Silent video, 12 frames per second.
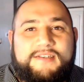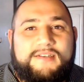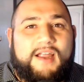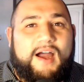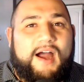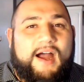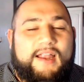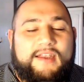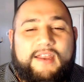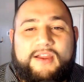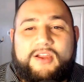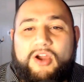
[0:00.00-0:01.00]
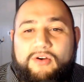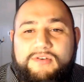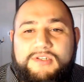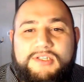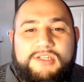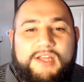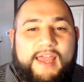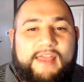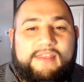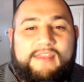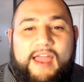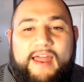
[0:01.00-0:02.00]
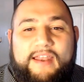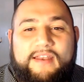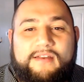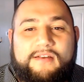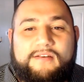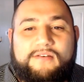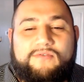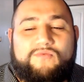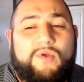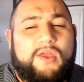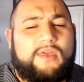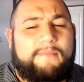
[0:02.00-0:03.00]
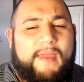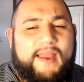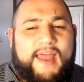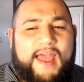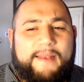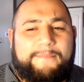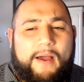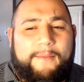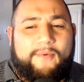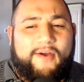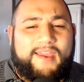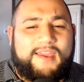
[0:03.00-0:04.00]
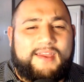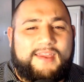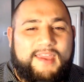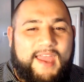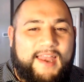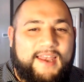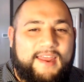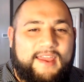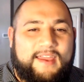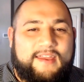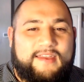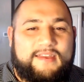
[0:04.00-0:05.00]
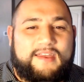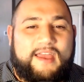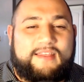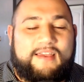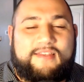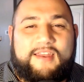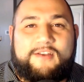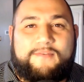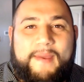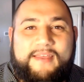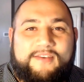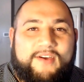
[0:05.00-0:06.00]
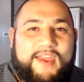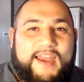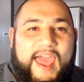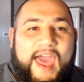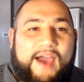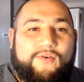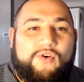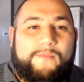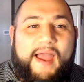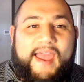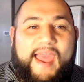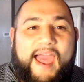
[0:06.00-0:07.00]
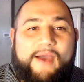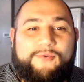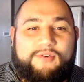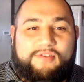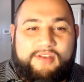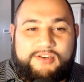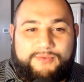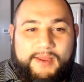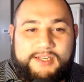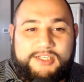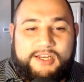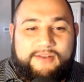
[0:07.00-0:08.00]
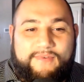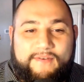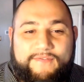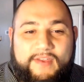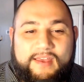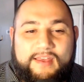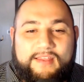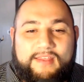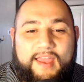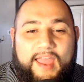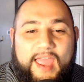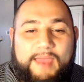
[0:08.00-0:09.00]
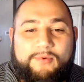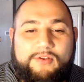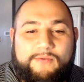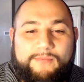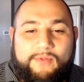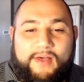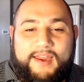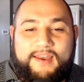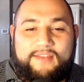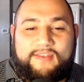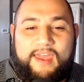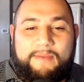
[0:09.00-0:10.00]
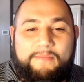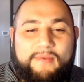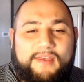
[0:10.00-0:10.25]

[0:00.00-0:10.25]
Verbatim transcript: Their coach has not really made that public yet, as they said it's basically an hour-by-hour situation of if he is able to play in this game.